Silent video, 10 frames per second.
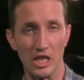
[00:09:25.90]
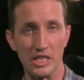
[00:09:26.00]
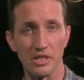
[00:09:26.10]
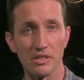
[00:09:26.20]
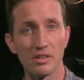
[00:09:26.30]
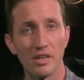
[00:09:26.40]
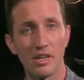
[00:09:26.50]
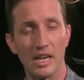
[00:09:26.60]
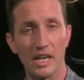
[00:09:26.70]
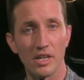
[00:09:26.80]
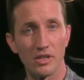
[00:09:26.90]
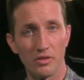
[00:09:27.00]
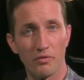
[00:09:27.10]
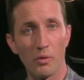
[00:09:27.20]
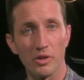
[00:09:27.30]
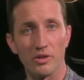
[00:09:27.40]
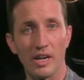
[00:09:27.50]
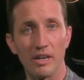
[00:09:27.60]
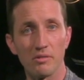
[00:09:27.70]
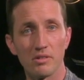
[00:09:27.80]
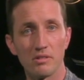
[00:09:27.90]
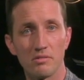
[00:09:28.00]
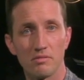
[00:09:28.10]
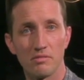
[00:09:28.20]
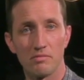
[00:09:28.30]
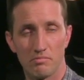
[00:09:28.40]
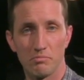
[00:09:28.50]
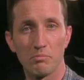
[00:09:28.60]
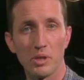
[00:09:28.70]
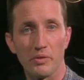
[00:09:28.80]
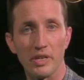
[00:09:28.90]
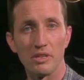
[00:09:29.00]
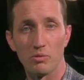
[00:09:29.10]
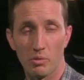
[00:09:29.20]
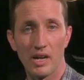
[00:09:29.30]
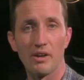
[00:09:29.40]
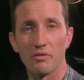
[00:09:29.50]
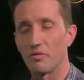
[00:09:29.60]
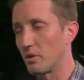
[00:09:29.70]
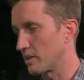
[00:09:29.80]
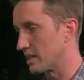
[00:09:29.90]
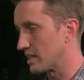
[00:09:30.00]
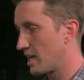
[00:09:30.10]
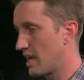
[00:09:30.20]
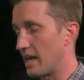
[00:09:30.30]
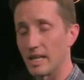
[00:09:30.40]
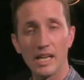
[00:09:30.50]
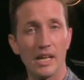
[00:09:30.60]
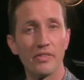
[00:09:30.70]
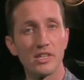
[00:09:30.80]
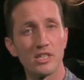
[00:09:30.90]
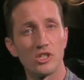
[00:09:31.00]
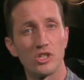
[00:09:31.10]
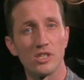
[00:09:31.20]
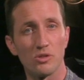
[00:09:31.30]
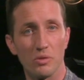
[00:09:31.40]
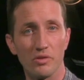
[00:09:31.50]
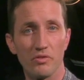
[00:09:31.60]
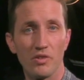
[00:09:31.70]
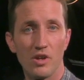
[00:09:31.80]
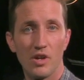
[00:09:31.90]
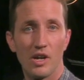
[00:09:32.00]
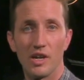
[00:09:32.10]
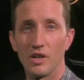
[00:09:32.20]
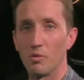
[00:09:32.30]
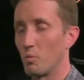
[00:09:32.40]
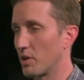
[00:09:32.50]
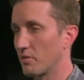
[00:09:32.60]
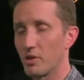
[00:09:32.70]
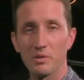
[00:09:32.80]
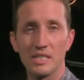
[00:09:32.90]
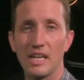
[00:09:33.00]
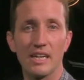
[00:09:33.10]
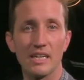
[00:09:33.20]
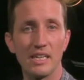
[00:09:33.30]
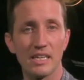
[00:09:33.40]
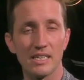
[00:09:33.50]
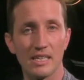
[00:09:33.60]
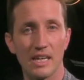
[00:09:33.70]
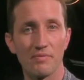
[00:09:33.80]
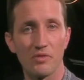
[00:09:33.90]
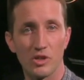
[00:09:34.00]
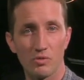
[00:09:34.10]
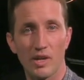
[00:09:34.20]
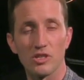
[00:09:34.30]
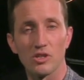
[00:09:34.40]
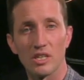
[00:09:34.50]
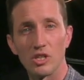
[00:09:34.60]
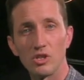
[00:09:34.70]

clear and the foreground blurry or out of focus. And again, this is just sort of uh, one of those techniques that a director can